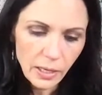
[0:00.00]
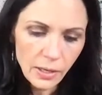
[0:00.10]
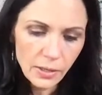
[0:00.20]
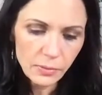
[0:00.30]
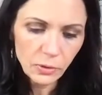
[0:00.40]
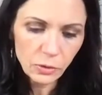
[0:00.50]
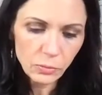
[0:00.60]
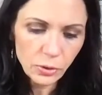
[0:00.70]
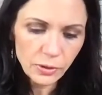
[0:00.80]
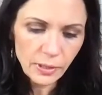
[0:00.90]
Um, you
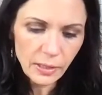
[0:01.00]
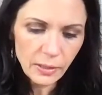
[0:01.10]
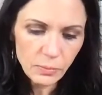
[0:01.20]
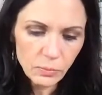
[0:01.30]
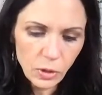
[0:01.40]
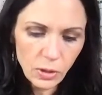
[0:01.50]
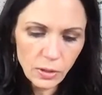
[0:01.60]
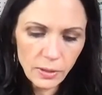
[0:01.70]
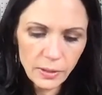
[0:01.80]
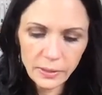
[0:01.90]
can put them
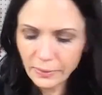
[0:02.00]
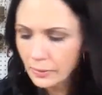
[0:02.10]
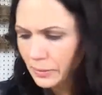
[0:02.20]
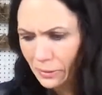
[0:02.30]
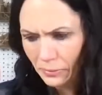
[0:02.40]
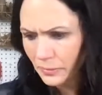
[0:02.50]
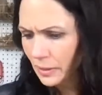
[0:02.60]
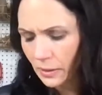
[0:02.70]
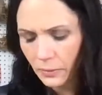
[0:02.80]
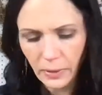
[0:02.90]
on put them
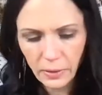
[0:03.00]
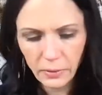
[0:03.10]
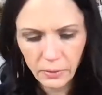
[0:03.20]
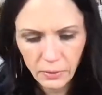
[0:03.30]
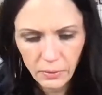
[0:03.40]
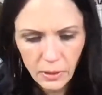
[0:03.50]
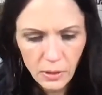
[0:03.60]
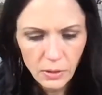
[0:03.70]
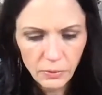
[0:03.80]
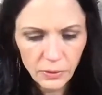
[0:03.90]
anywhere,
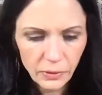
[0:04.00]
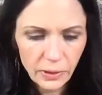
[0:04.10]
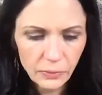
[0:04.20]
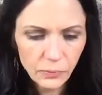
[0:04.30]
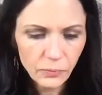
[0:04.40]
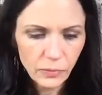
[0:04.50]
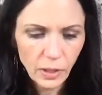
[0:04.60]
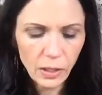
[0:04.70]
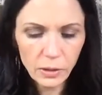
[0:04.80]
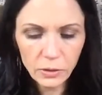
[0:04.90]
really,
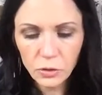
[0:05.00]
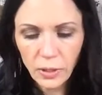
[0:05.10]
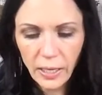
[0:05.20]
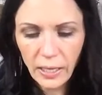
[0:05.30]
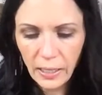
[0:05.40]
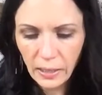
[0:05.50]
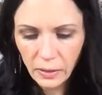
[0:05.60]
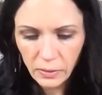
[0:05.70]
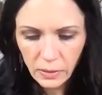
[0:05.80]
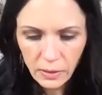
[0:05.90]
on a tray,
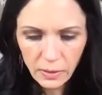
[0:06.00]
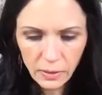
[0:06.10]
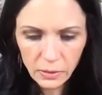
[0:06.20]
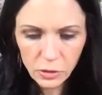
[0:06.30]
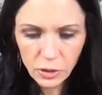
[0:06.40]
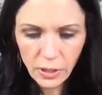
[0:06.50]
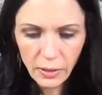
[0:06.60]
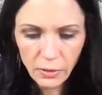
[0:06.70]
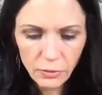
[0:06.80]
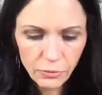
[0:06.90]
on a
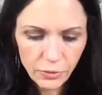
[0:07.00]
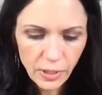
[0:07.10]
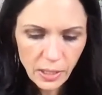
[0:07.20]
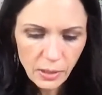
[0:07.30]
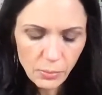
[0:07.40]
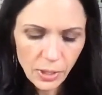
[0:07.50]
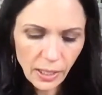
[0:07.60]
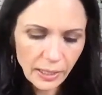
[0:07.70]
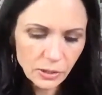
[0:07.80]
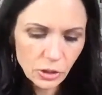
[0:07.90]
shelf.
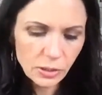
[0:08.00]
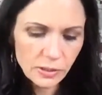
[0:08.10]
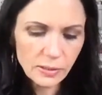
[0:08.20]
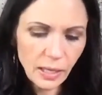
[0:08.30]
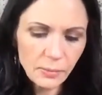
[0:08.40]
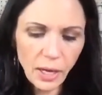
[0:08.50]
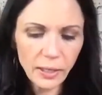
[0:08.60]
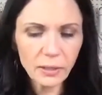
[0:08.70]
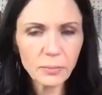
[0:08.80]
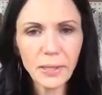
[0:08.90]
But I just, I'm
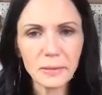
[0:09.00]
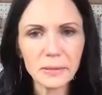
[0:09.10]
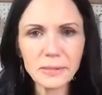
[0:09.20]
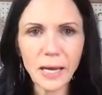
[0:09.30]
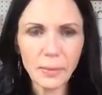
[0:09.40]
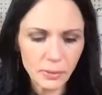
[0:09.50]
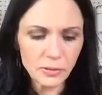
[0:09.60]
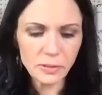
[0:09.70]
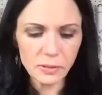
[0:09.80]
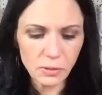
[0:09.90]
not going to paint the top
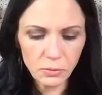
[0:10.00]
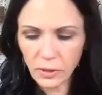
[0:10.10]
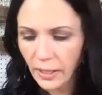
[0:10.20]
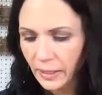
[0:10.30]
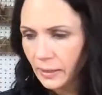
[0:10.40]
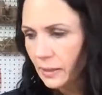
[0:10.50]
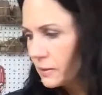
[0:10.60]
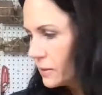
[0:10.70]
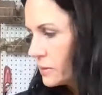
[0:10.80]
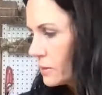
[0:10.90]
because it's so light
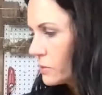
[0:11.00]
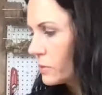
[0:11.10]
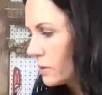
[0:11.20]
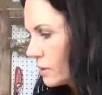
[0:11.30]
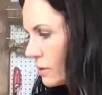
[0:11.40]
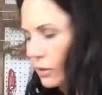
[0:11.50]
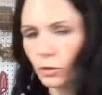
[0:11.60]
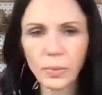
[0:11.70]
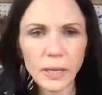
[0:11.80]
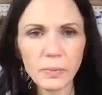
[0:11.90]
and this is
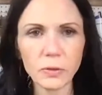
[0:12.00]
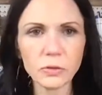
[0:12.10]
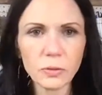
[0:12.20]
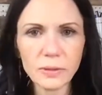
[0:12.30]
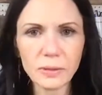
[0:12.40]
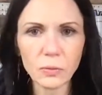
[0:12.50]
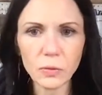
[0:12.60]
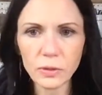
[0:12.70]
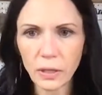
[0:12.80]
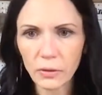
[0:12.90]
thicker paper. So the
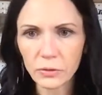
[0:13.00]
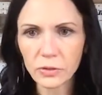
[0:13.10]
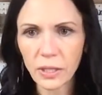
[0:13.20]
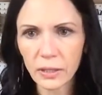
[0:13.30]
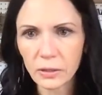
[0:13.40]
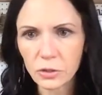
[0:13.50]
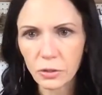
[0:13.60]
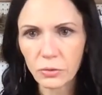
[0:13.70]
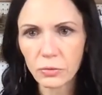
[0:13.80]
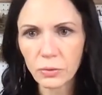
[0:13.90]
wood color is not going to
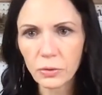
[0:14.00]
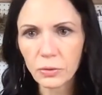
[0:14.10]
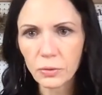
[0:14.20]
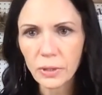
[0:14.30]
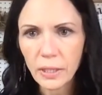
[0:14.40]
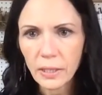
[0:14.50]
show through.